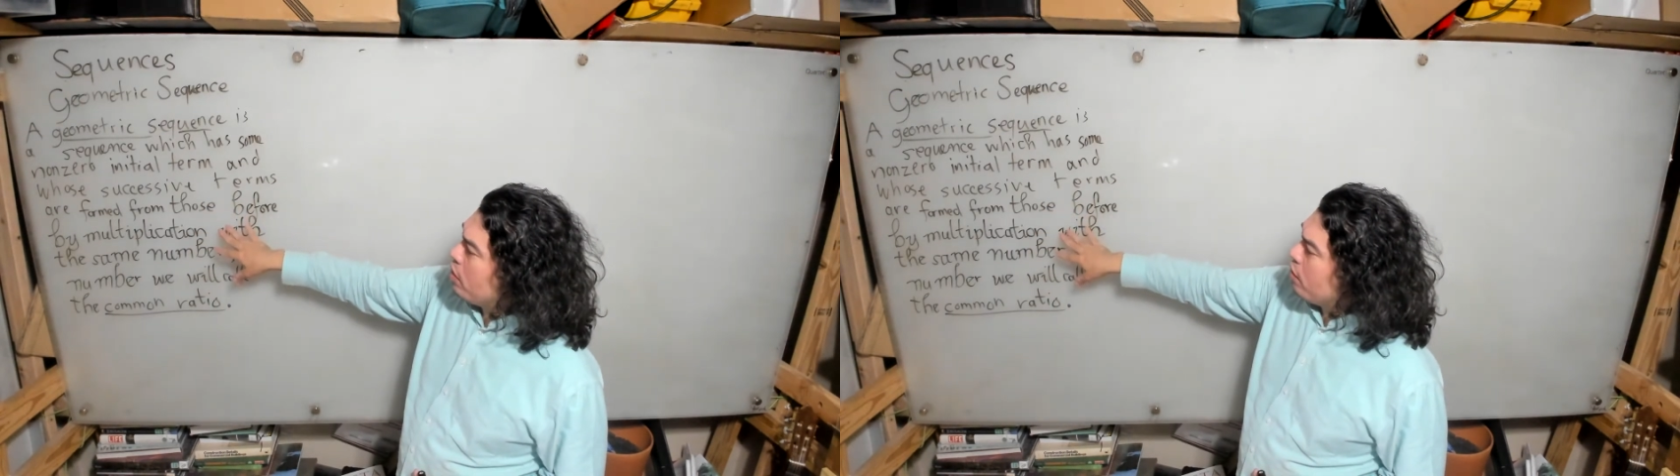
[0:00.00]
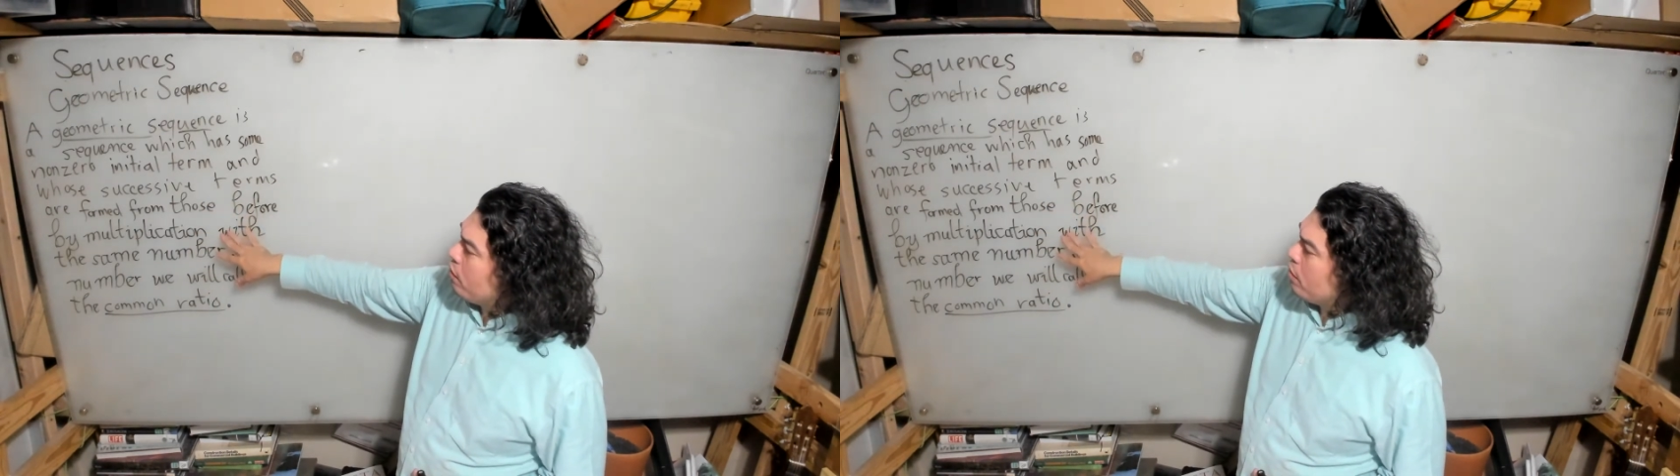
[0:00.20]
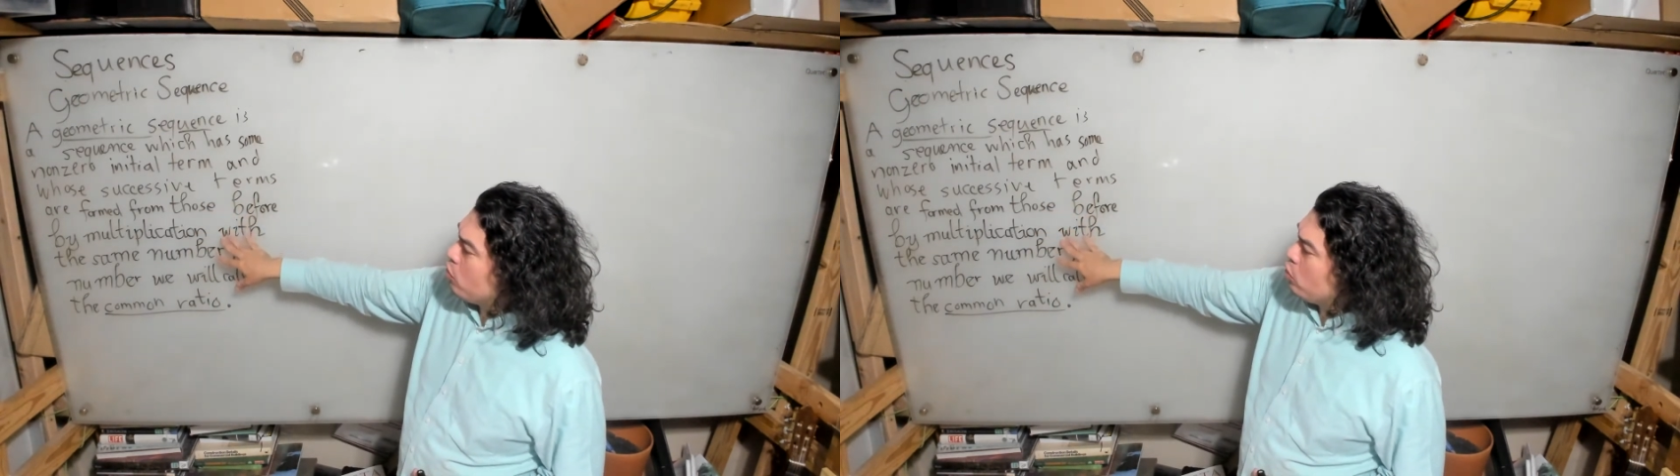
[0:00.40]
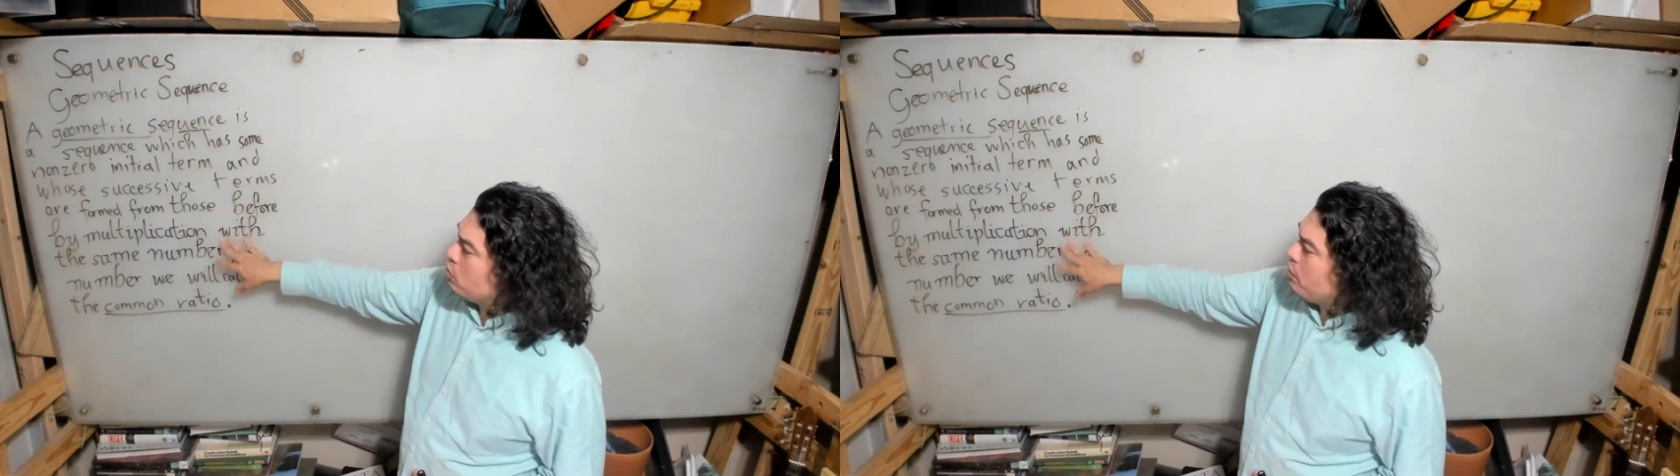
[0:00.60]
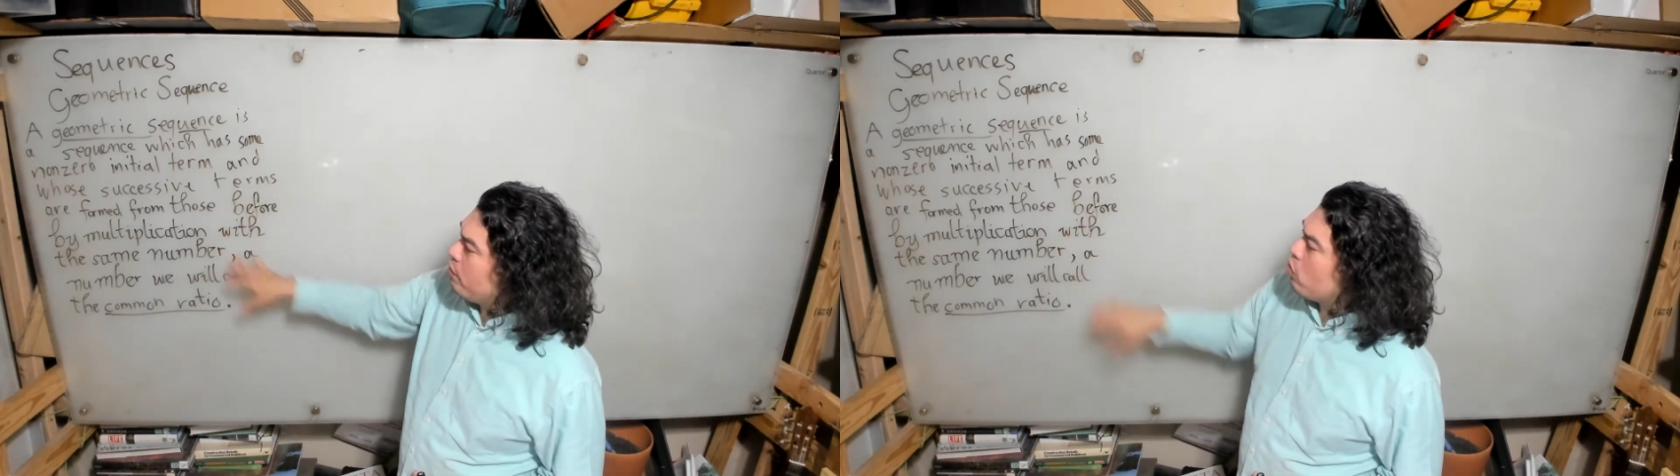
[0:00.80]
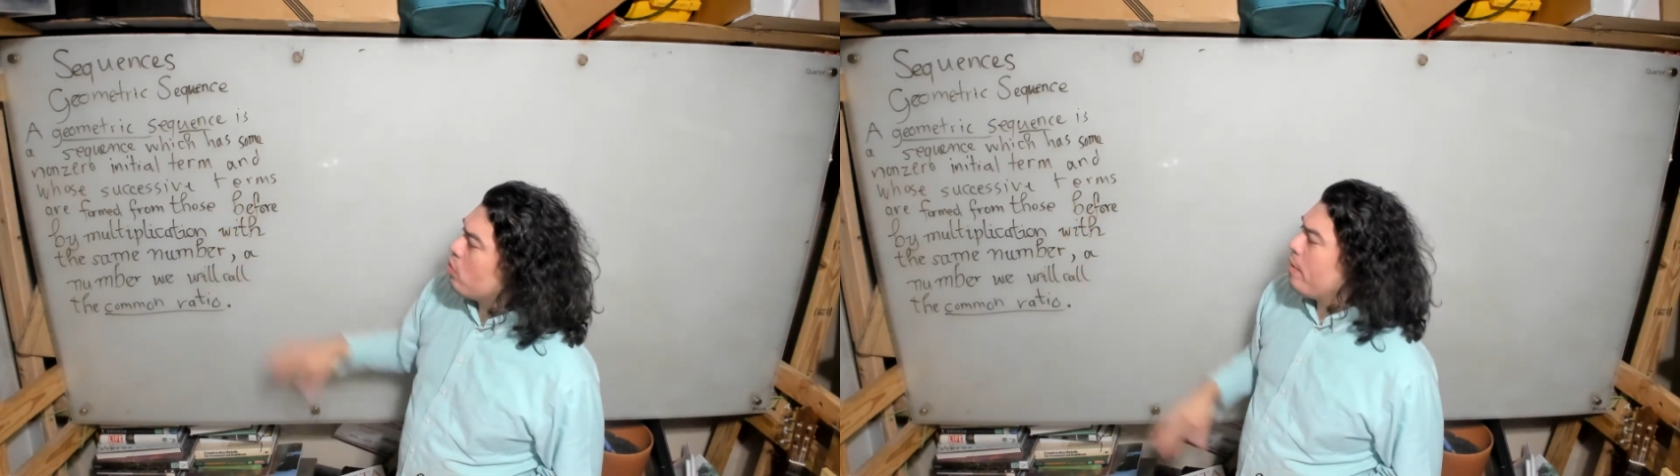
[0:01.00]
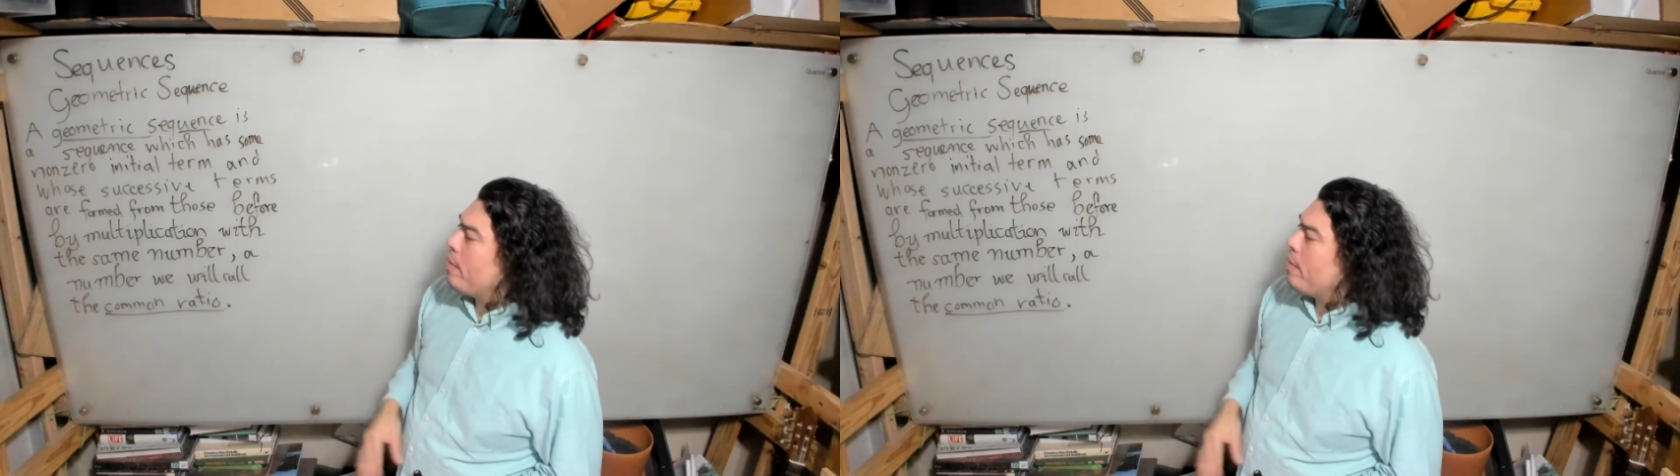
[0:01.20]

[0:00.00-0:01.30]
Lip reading: from those before my